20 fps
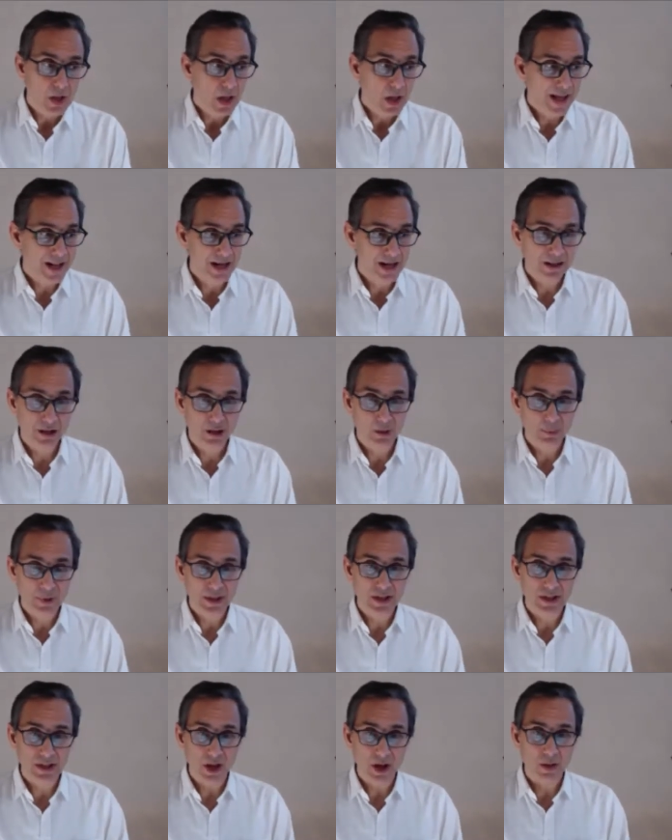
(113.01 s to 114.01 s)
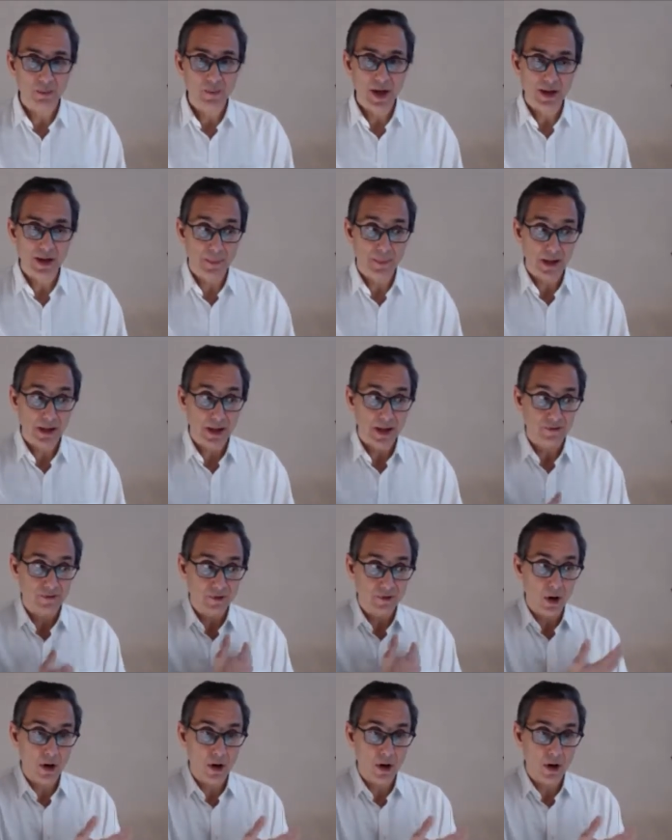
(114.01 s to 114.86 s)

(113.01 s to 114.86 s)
and a little bit numb and my left